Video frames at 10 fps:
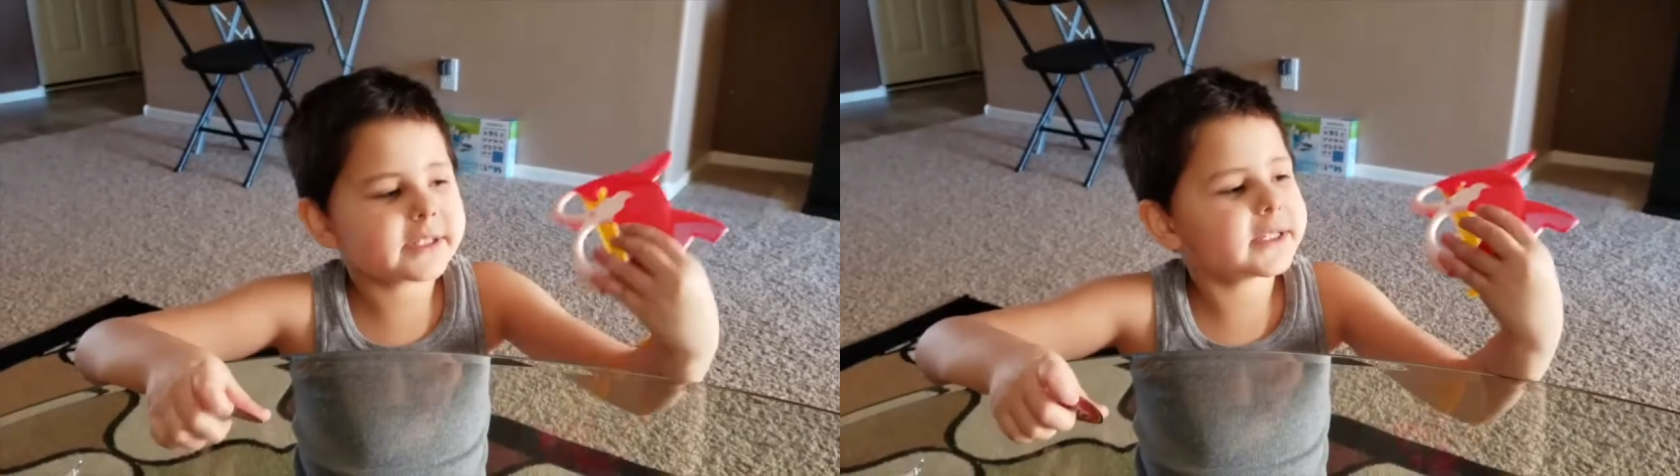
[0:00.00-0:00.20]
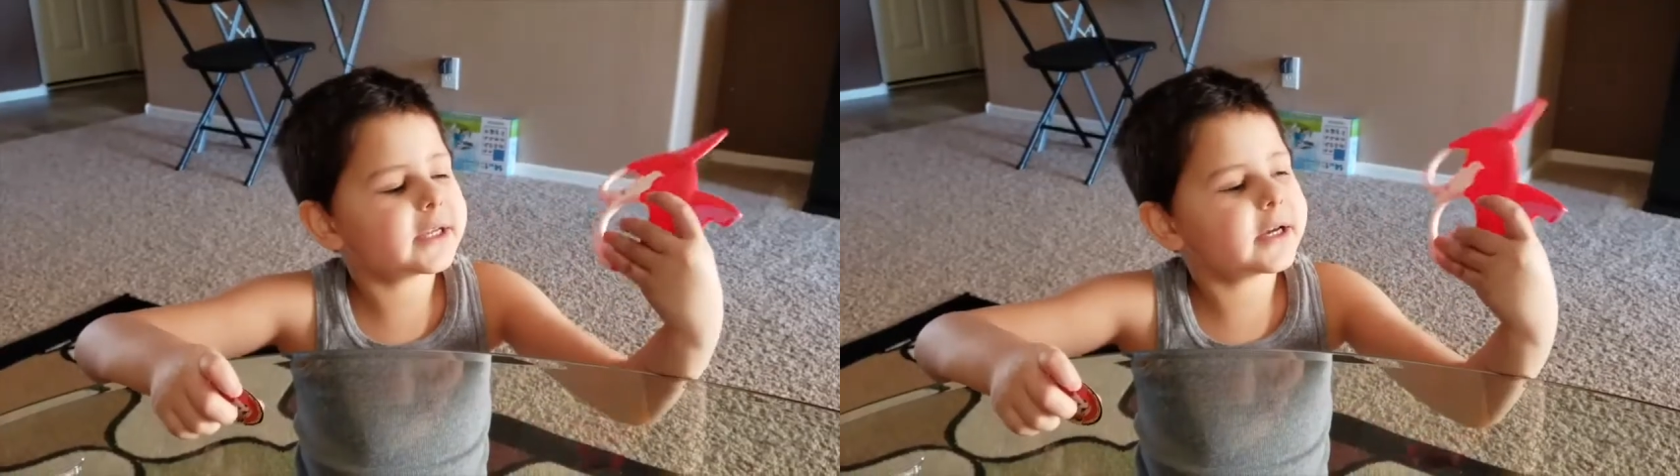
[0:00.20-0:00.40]

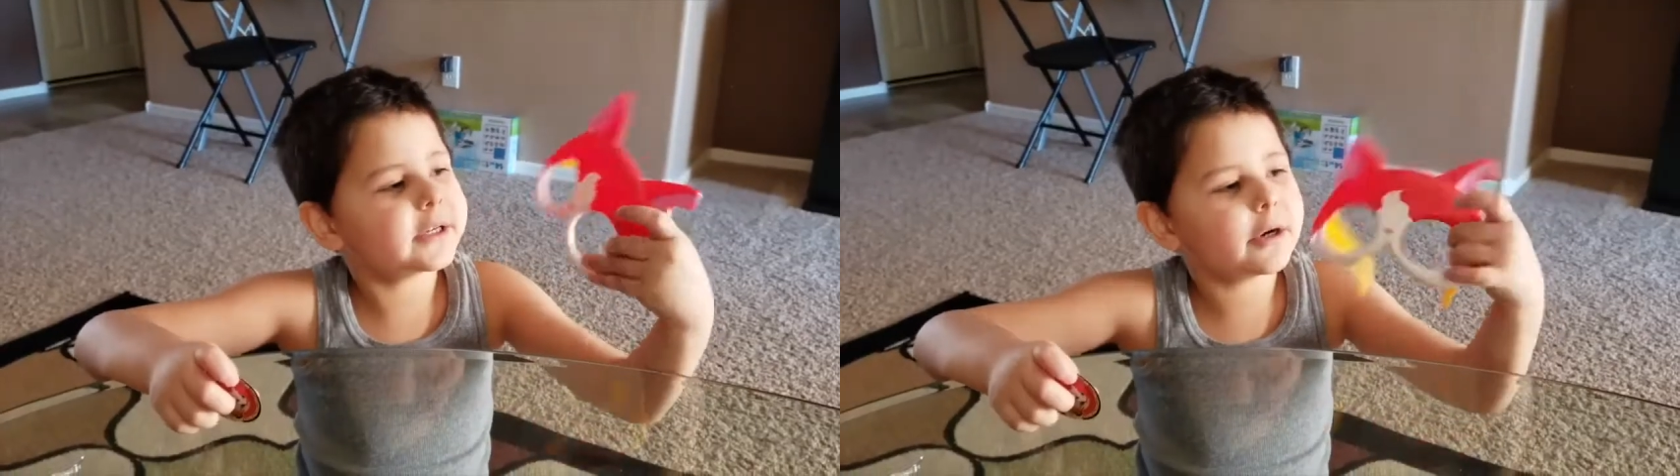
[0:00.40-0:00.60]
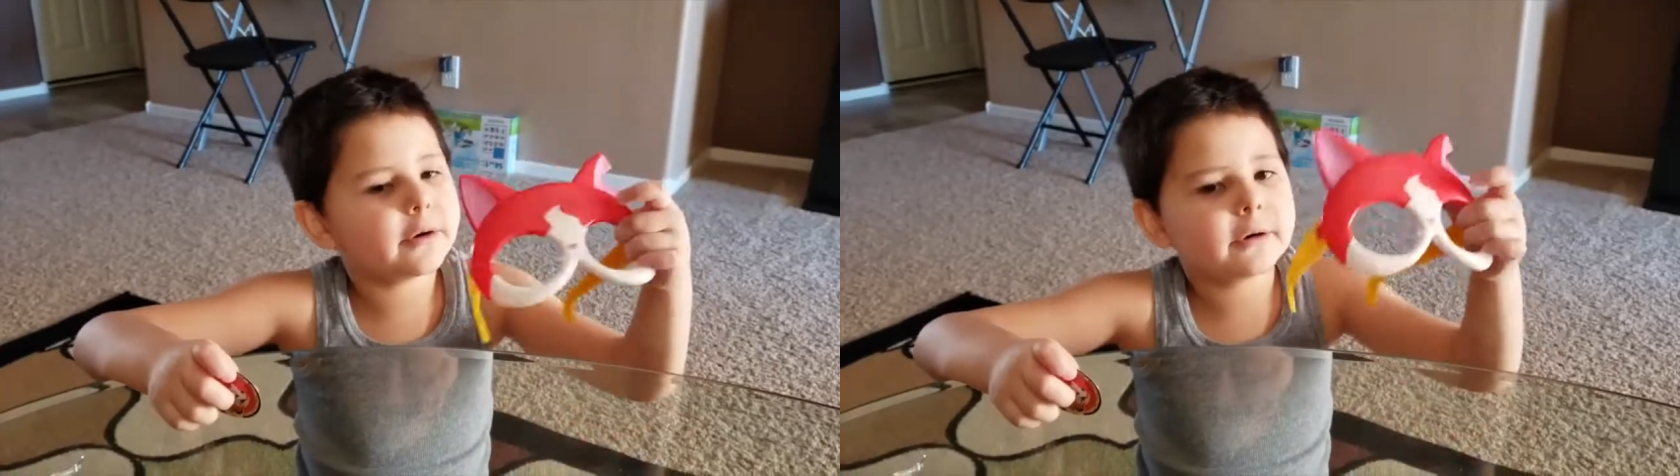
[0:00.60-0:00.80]
This is
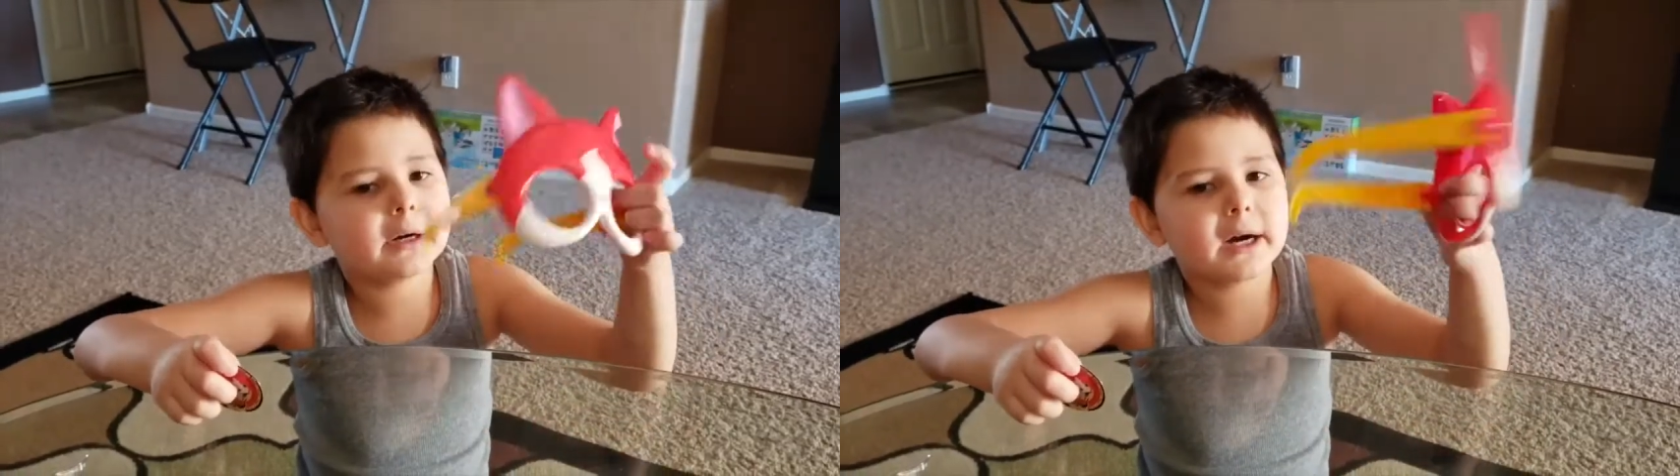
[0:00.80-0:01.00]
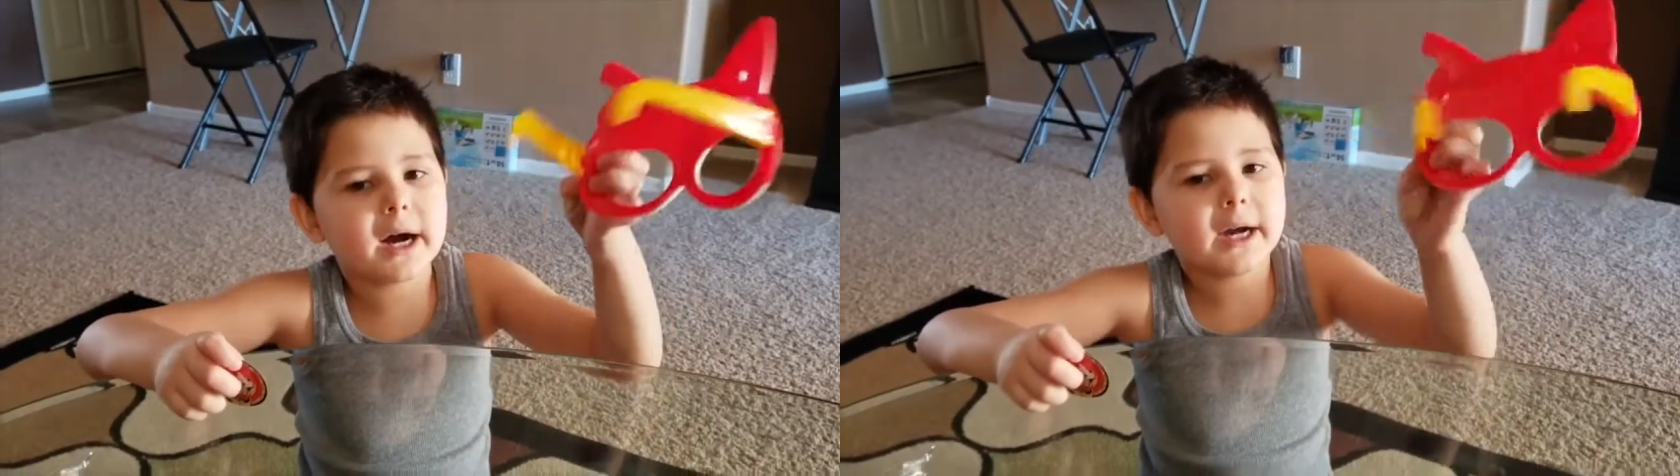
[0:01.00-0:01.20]
a
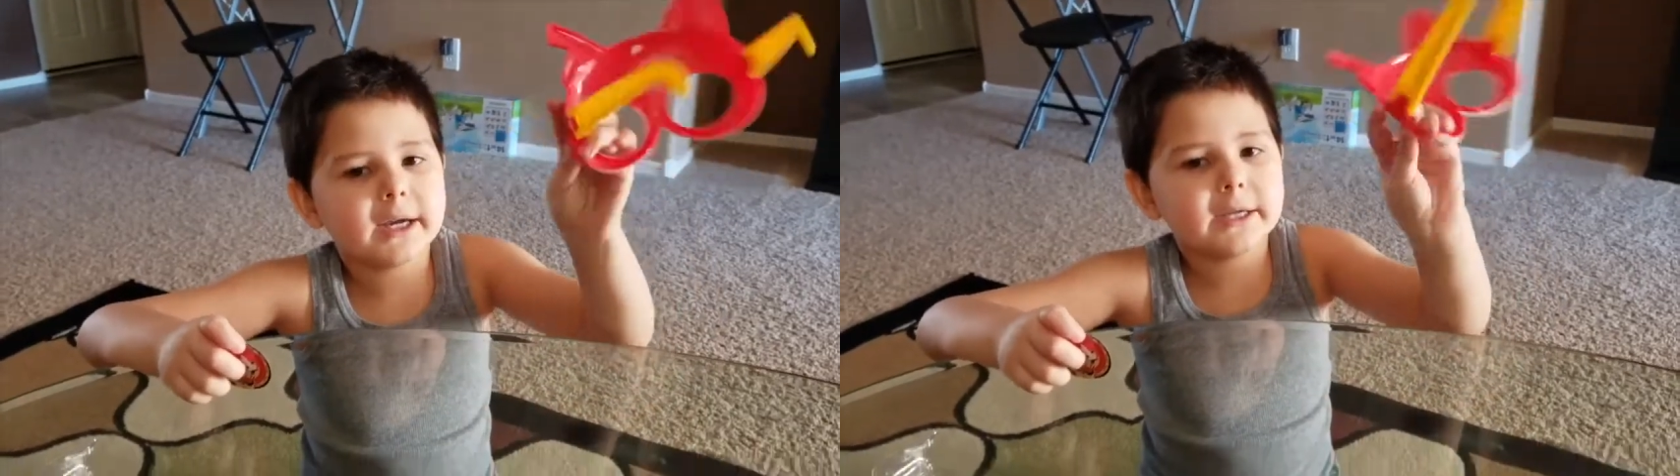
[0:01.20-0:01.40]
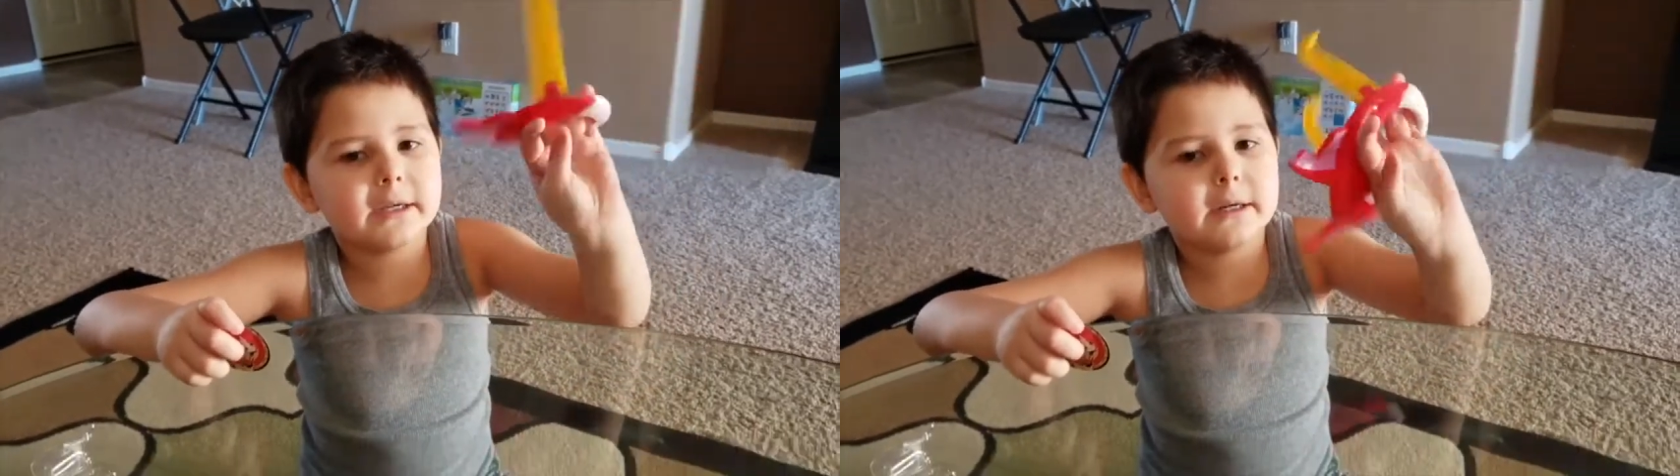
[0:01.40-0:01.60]

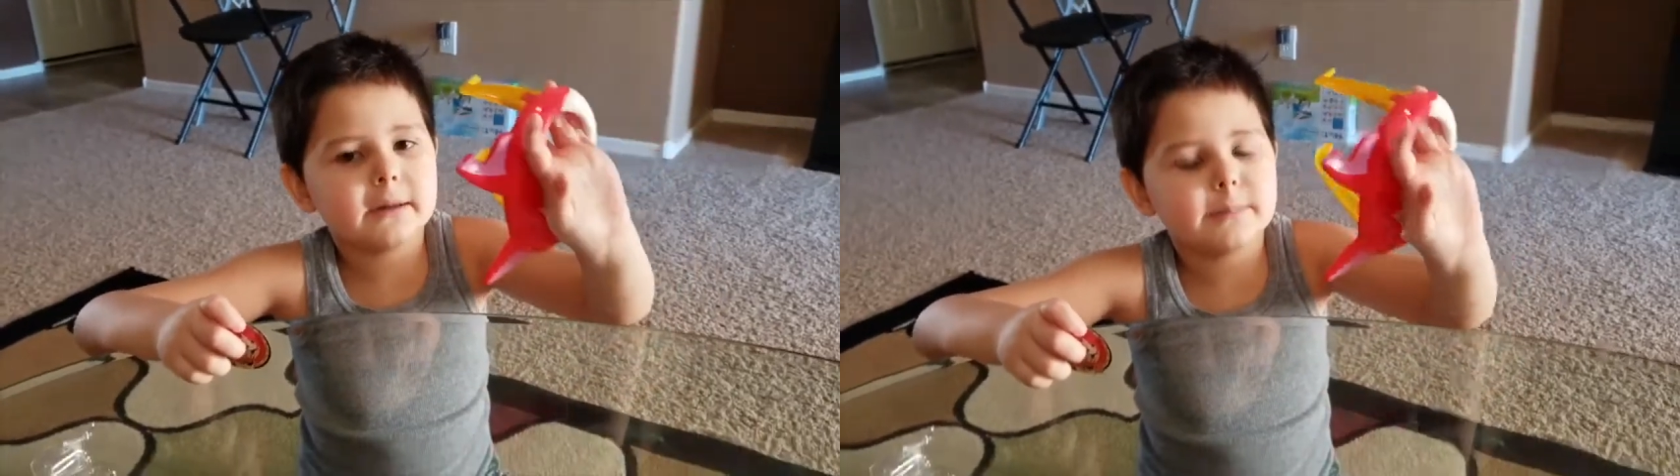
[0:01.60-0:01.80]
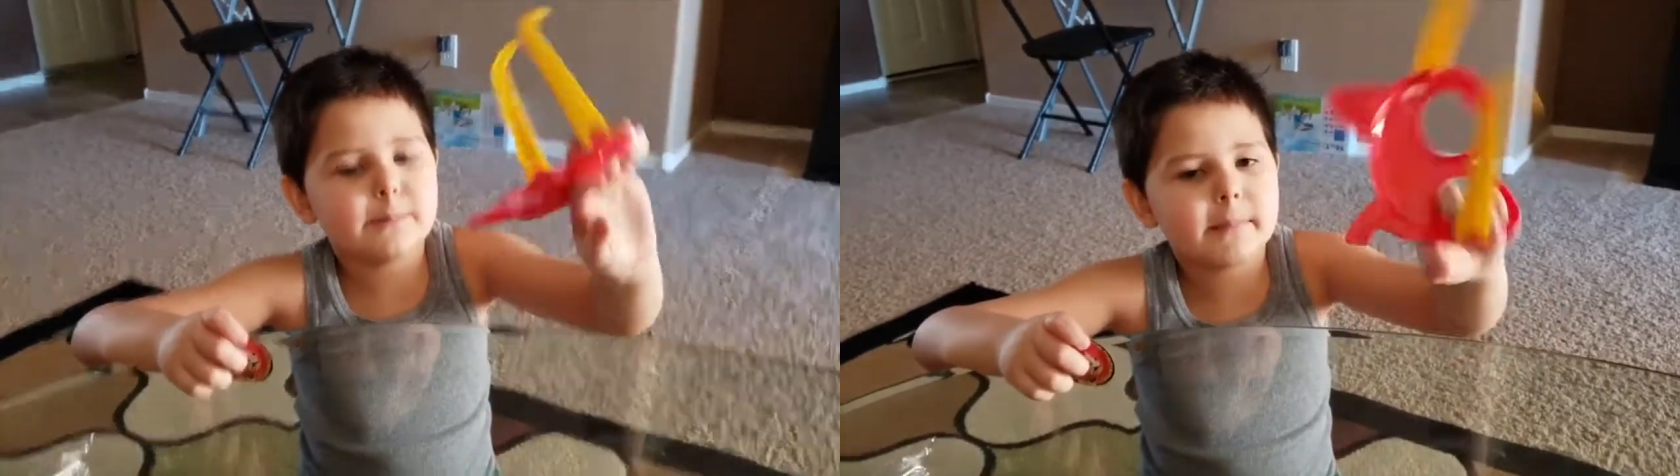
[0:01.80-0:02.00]
Yokai